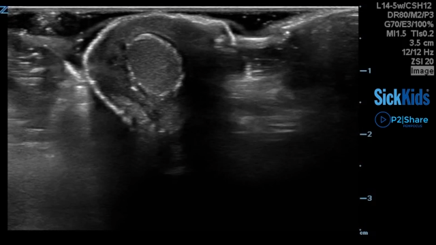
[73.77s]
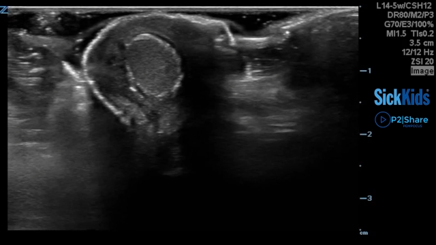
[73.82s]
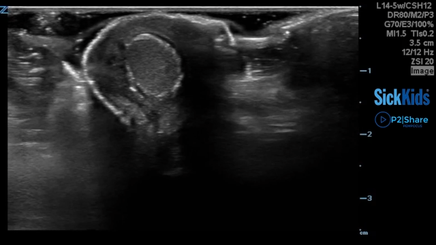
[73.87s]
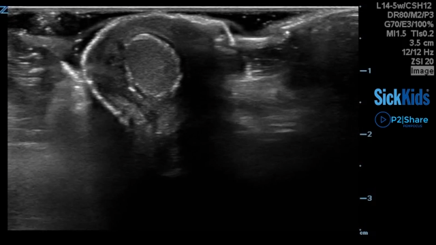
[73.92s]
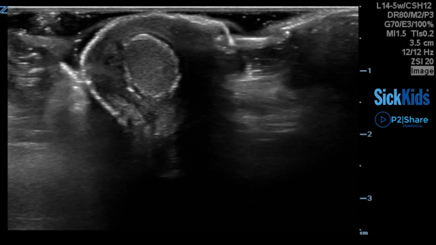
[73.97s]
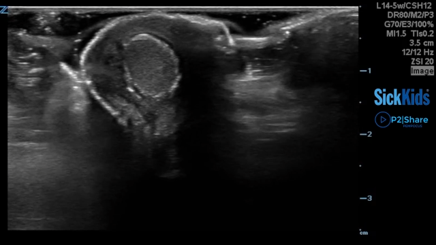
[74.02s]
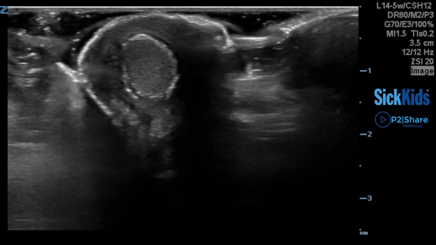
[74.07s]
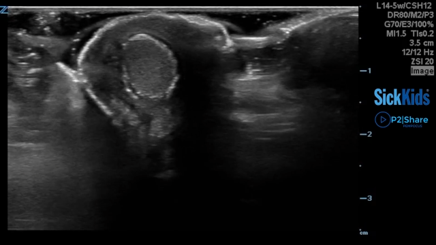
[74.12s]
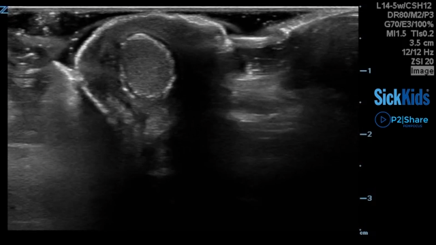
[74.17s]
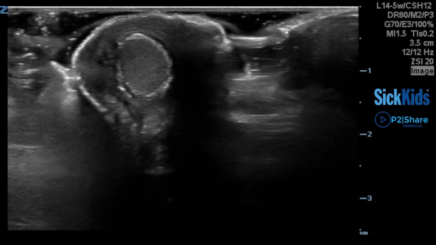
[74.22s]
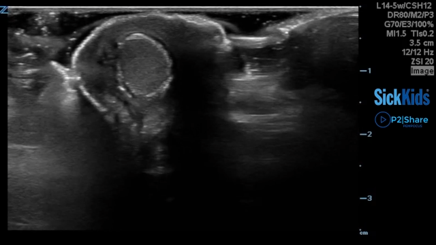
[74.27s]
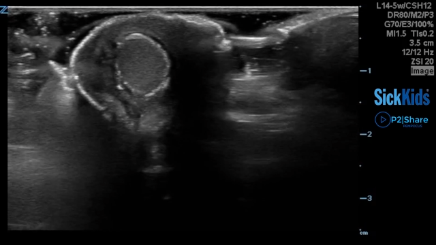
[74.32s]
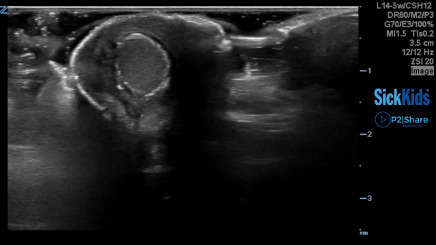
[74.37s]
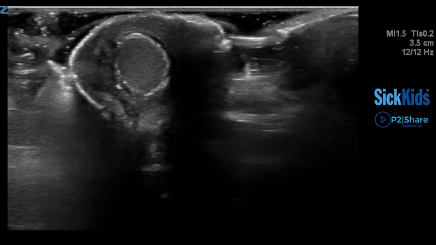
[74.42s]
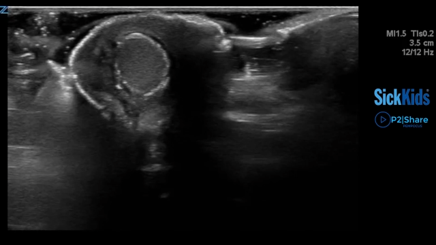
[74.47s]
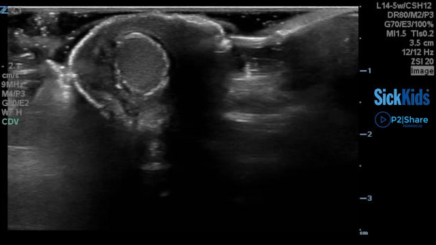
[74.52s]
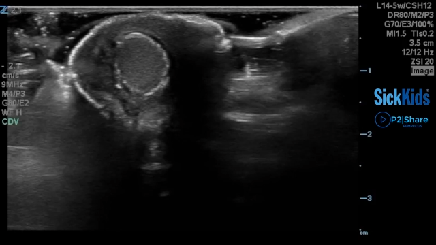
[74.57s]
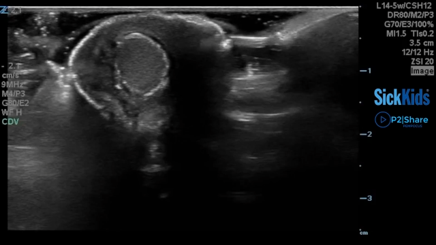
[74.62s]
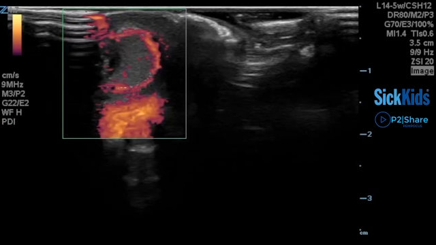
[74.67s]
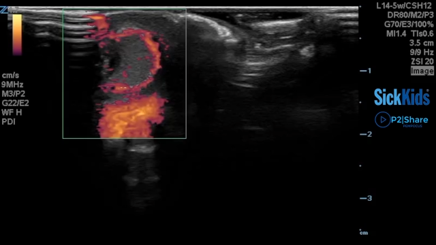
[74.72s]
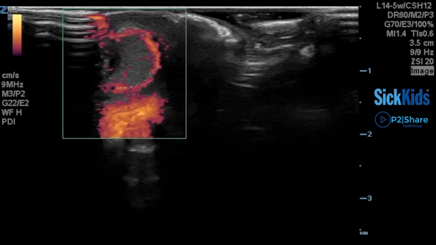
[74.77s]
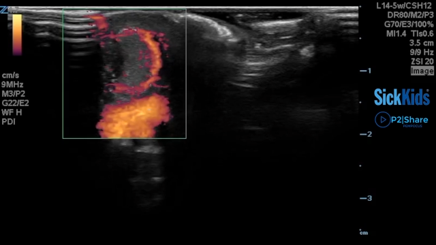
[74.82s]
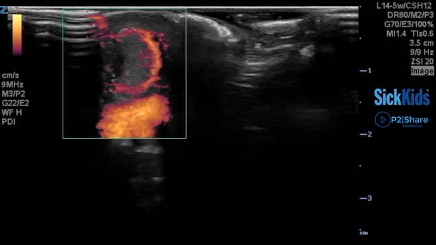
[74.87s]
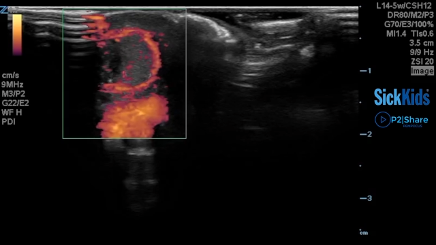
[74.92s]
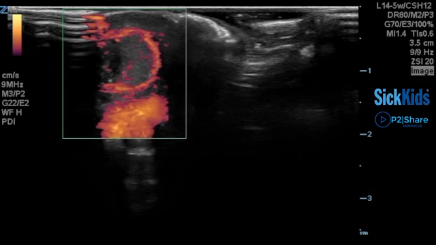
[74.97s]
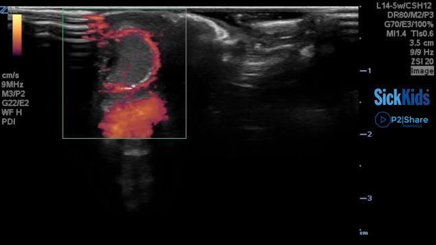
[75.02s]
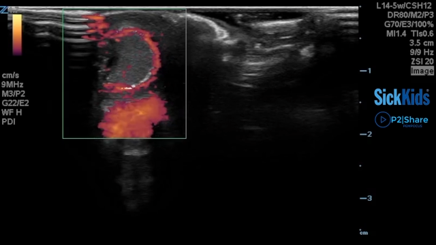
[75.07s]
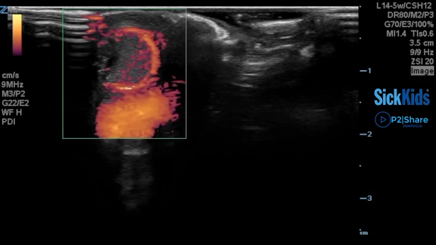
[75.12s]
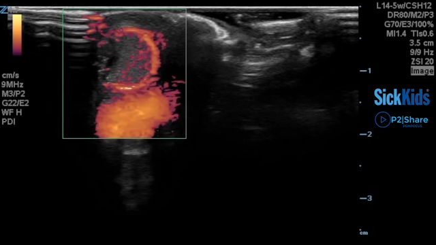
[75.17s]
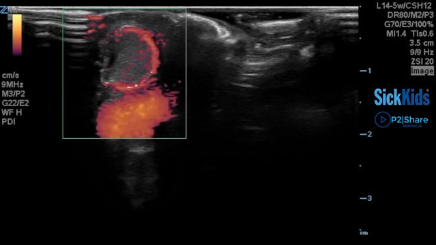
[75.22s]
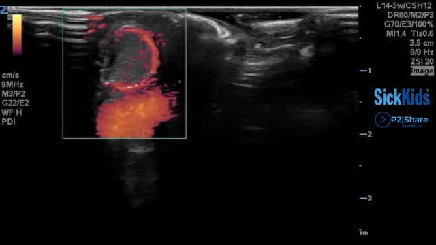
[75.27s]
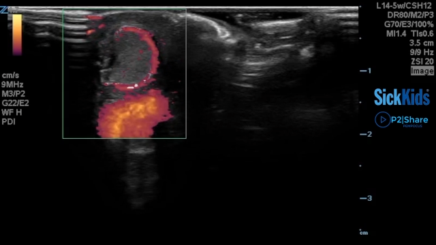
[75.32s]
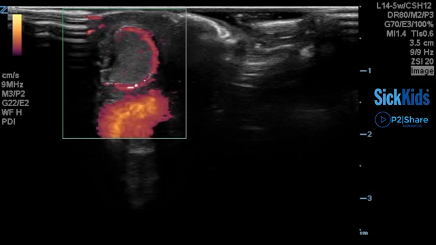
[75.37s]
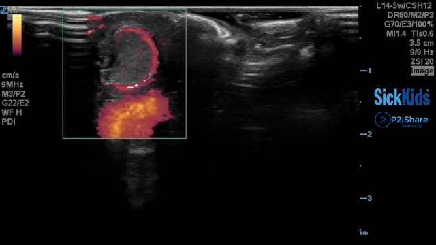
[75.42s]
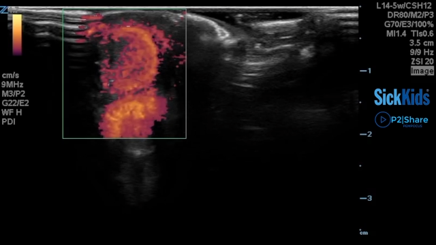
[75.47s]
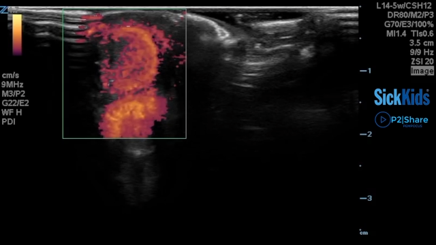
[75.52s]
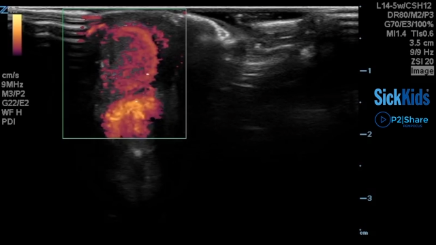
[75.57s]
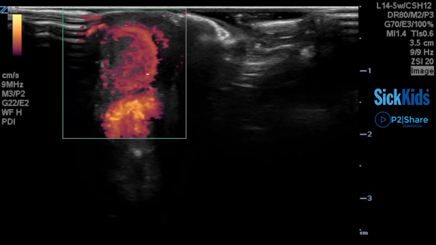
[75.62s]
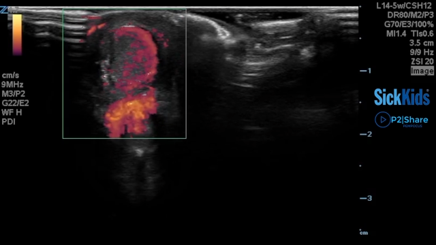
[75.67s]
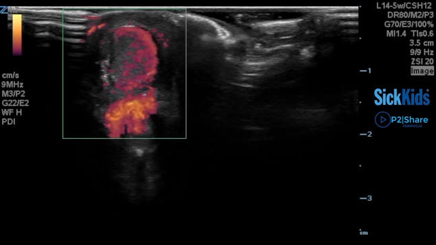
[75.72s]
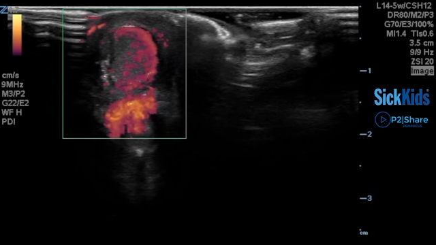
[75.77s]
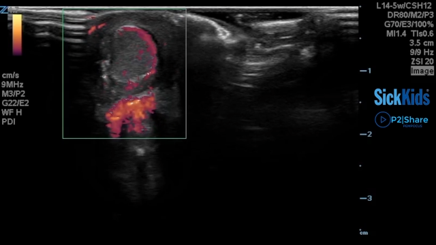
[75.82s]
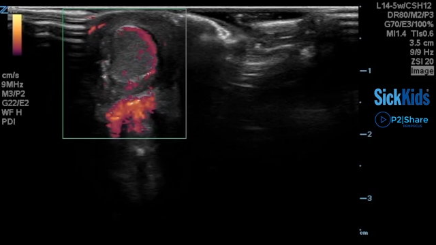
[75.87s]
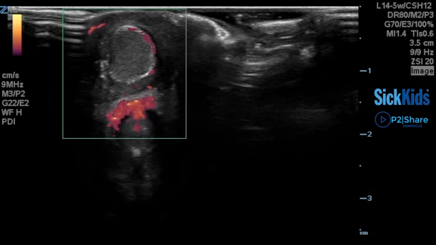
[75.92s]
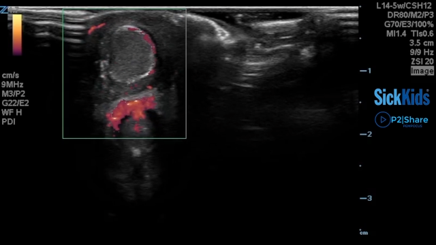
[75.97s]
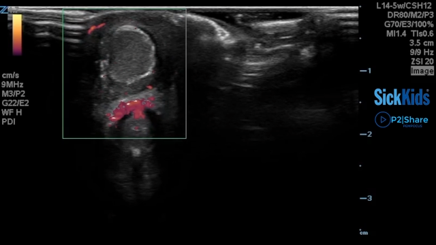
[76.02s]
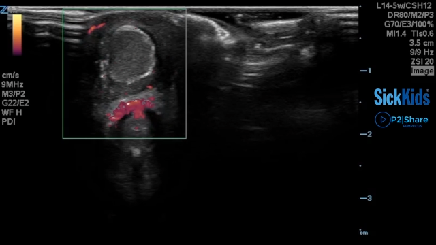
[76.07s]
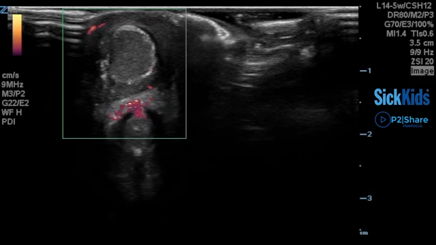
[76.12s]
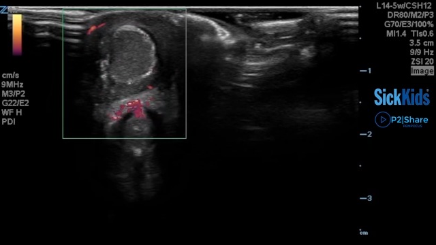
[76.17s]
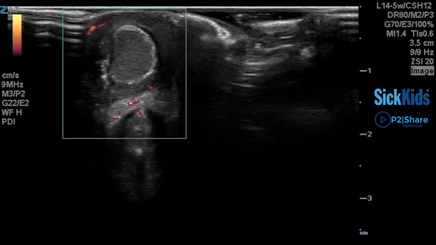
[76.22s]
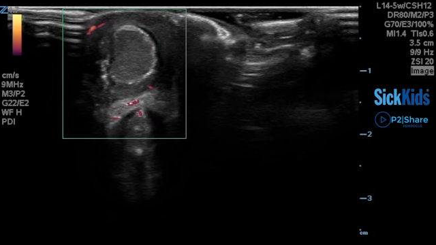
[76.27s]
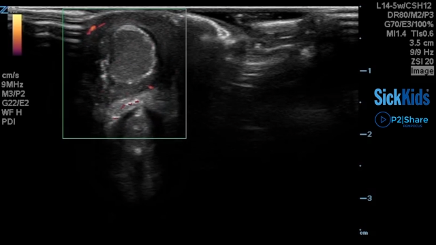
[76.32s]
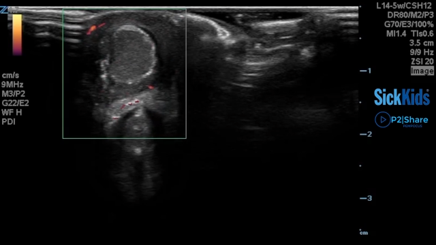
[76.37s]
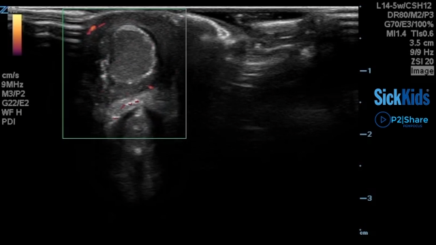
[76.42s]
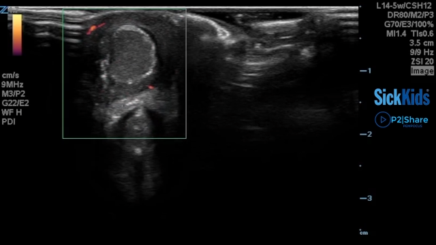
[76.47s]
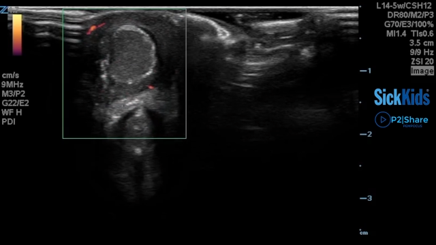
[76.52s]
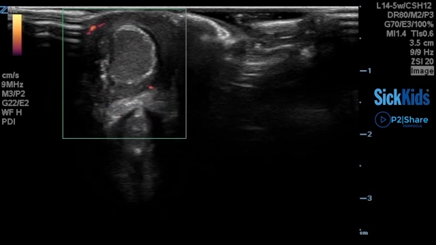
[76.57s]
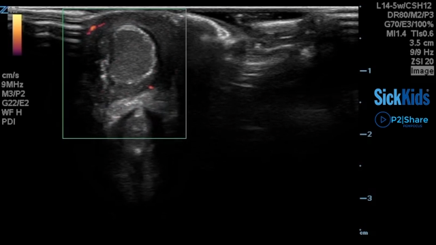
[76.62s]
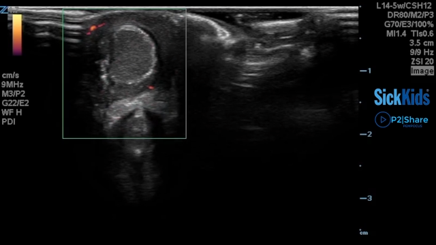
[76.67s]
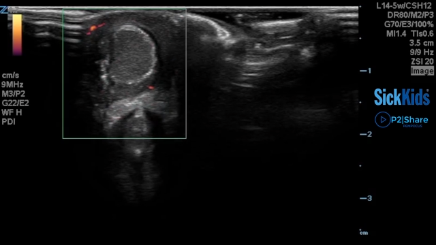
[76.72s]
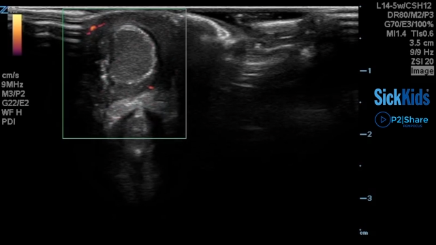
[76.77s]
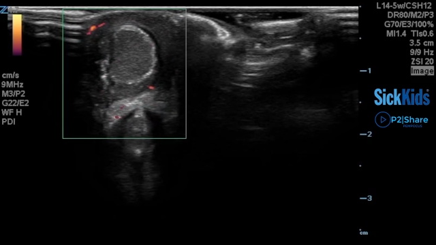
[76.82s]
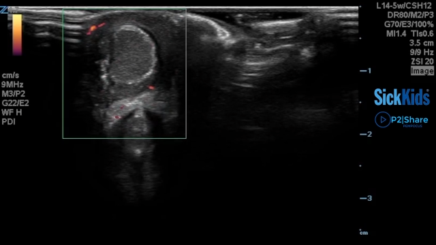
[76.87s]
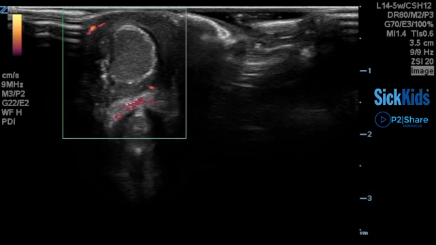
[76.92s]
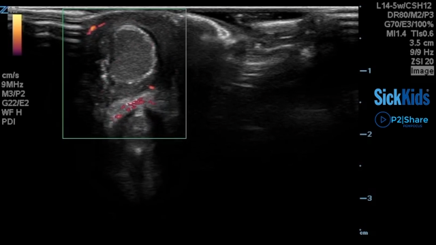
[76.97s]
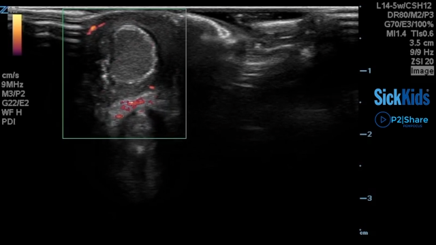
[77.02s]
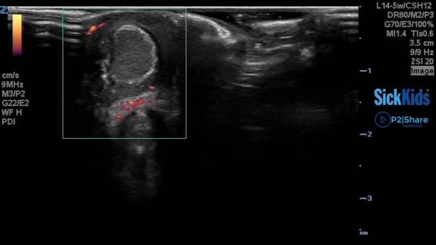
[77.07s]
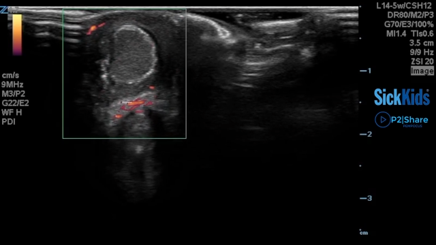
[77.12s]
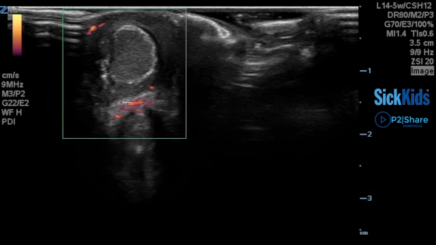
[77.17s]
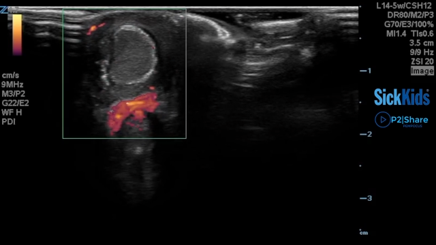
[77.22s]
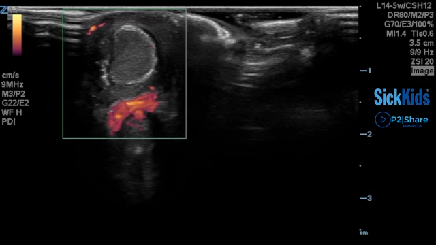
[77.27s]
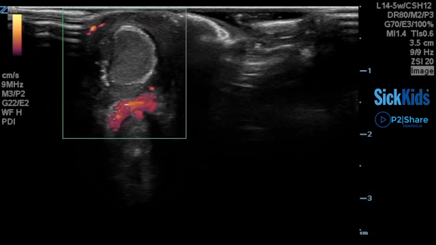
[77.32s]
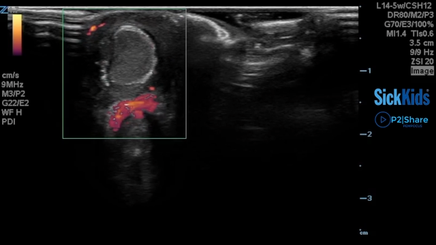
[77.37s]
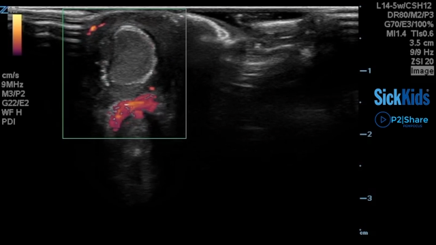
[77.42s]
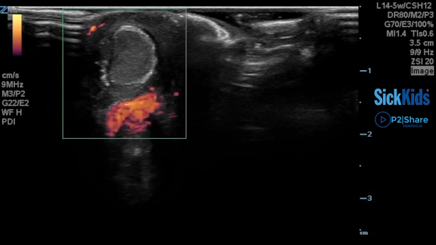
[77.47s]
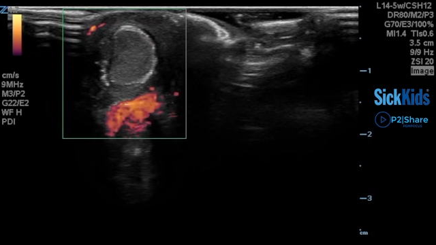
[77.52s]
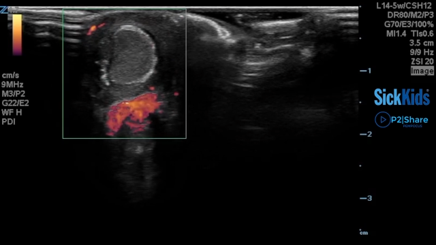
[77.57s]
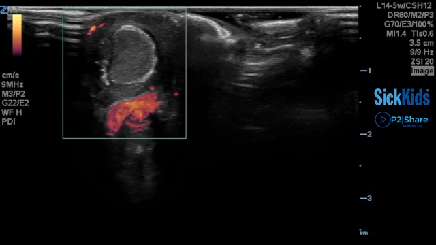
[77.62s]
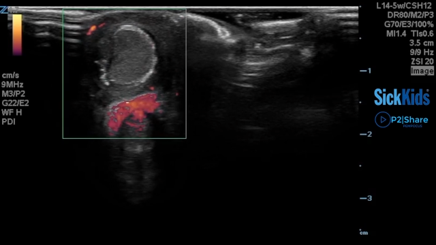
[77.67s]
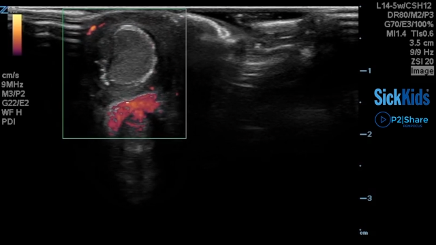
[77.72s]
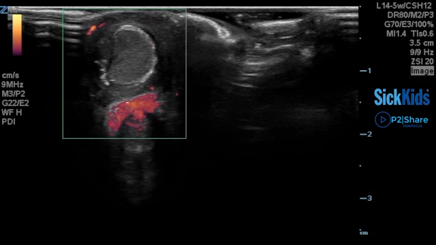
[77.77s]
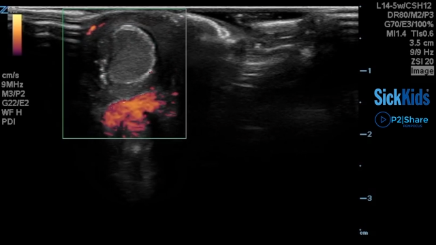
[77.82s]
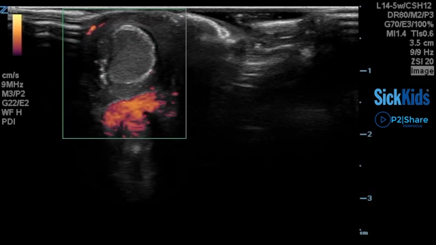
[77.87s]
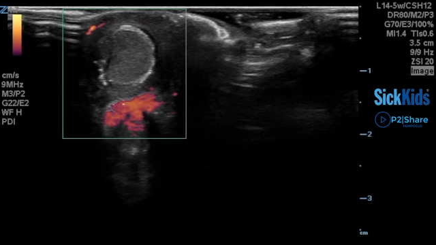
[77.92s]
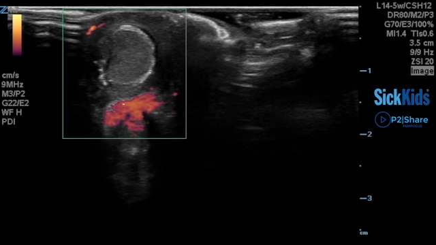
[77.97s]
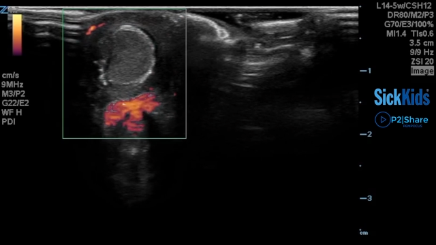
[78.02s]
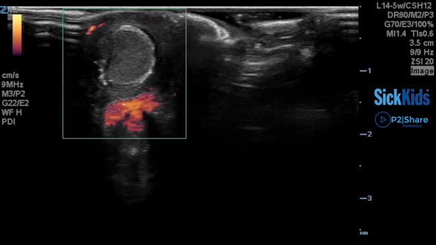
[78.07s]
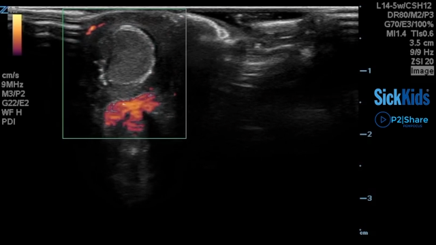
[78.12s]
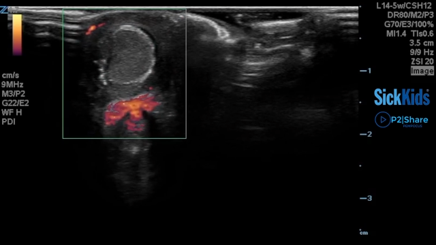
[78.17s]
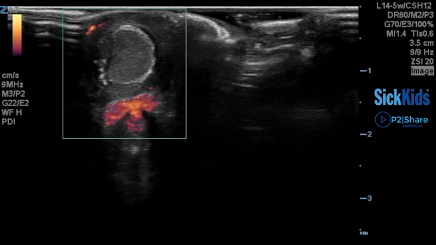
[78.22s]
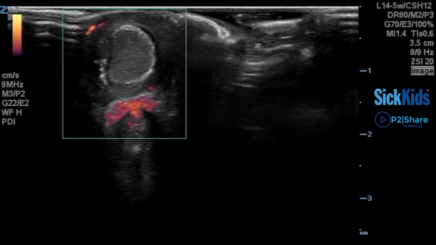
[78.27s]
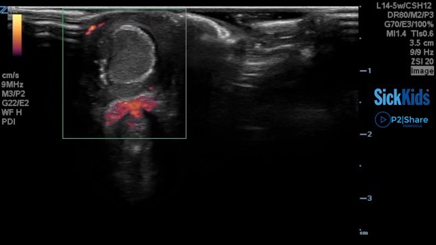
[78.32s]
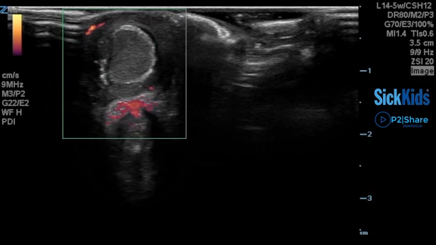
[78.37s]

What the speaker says: No face is visible, so there are no lips to read.